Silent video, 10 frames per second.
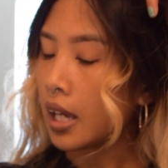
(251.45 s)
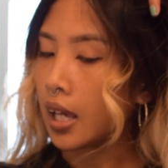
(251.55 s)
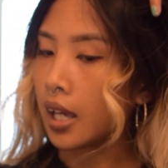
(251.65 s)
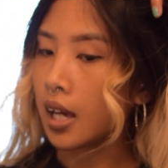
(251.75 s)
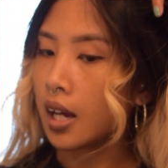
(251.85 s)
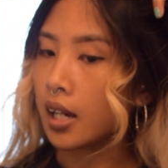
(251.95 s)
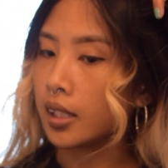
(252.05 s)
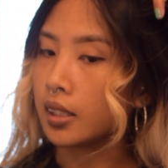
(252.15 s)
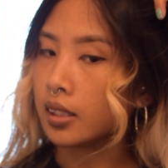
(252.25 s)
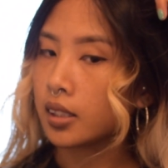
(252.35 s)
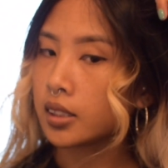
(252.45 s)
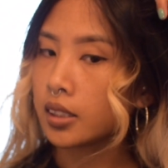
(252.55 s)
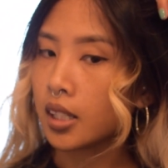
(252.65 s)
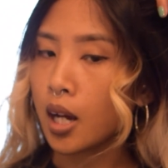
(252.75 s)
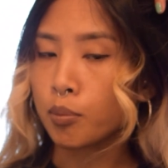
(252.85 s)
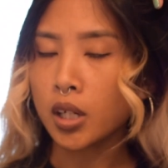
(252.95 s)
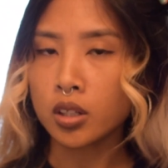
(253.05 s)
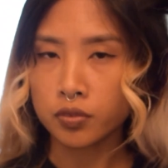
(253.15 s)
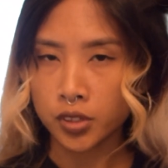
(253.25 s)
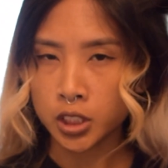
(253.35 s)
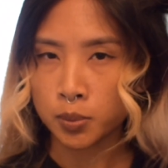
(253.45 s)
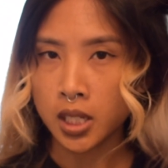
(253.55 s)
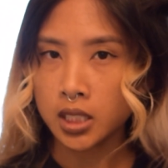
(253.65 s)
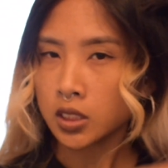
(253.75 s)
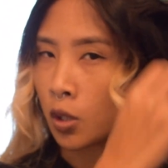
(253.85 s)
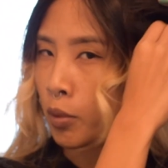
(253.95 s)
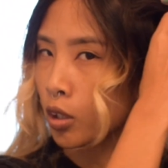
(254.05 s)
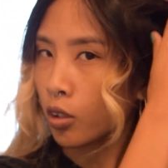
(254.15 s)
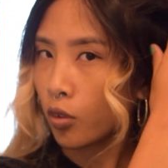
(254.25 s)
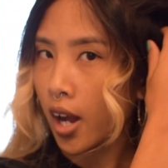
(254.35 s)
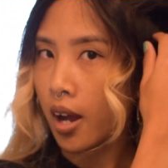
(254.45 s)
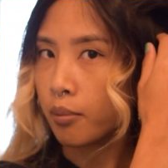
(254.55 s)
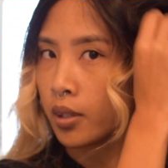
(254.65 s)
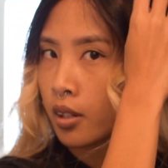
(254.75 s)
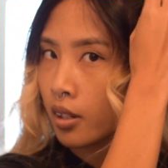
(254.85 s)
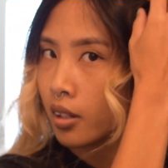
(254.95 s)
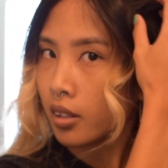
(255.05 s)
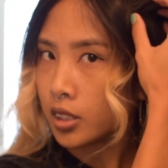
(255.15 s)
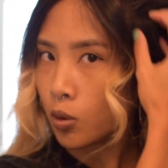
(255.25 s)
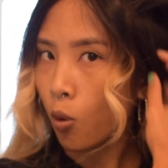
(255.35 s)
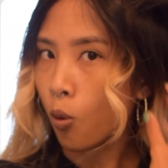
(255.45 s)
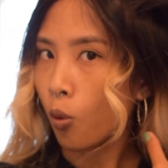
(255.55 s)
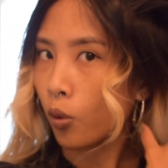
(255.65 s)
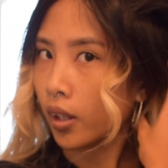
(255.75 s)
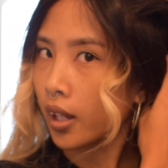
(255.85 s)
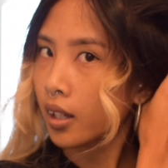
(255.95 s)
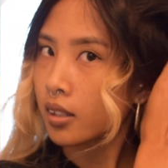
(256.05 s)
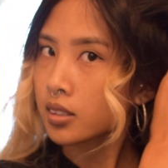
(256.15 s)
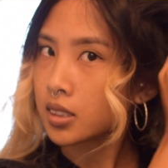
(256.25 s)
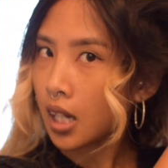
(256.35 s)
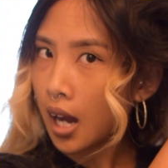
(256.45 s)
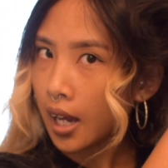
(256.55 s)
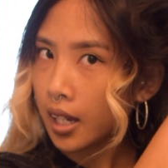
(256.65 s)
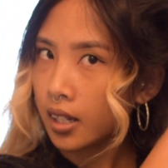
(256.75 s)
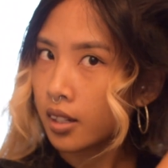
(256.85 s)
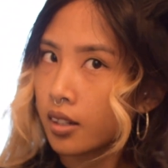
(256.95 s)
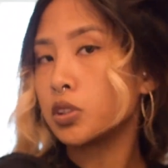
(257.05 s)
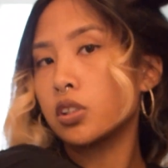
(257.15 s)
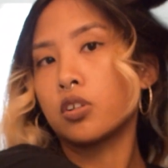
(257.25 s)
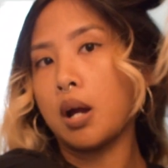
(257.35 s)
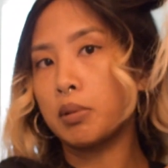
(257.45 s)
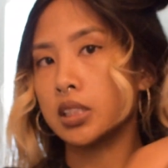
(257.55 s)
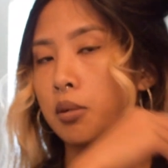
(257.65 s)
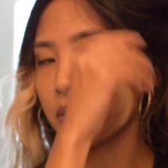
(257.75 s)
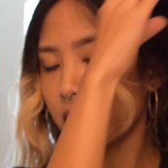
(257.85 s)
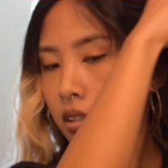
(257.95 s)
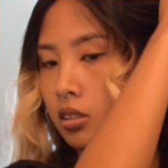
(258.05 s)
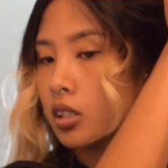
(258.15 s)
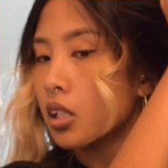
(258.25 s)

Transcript: and I'm not gonna French braid it, so I'm not gonna grab this whole like side. I'm just gonna grab the top part